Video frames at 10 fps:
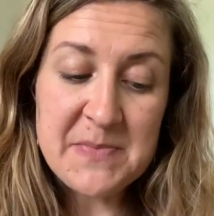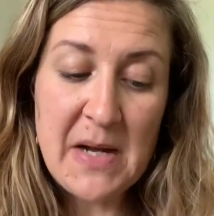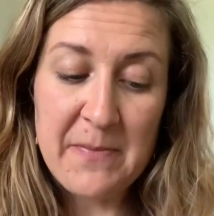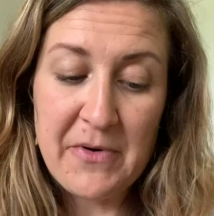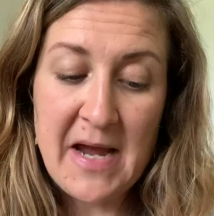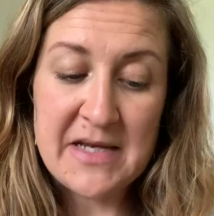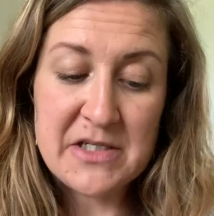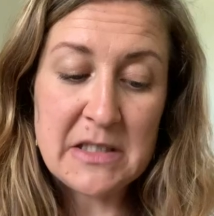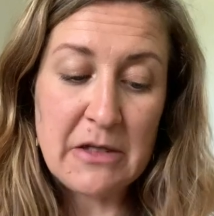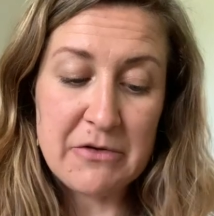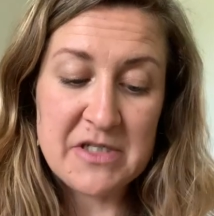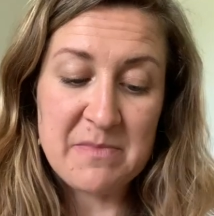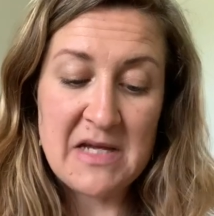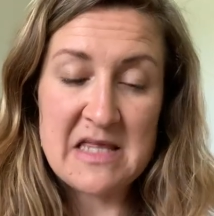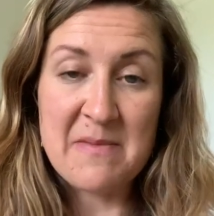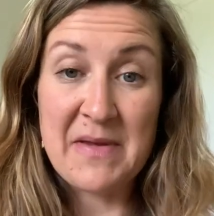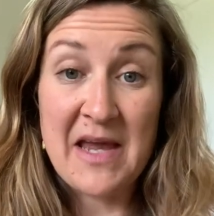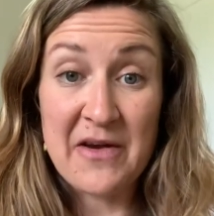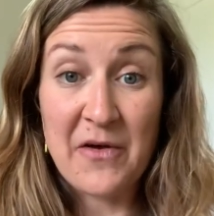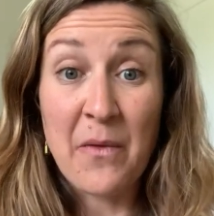Popper had to learn to play the
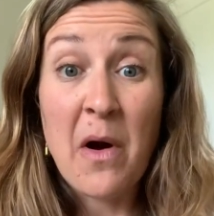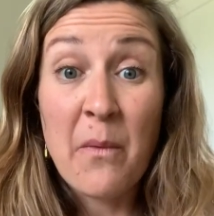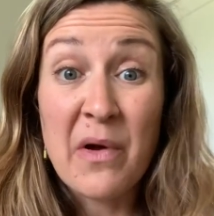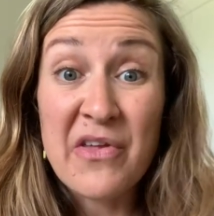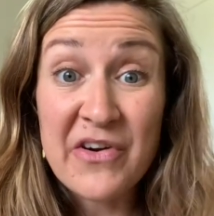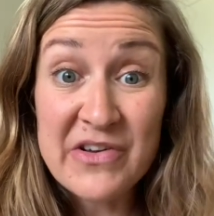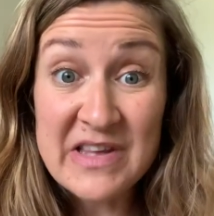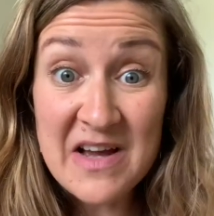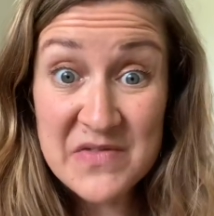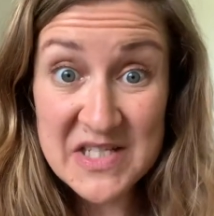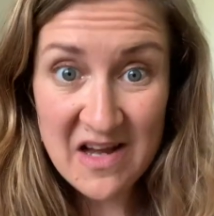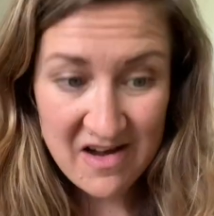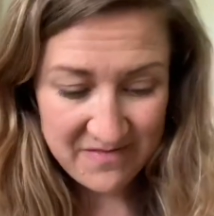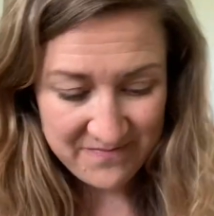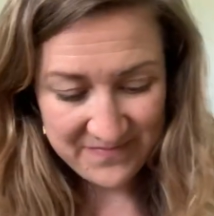piano with her gloves on.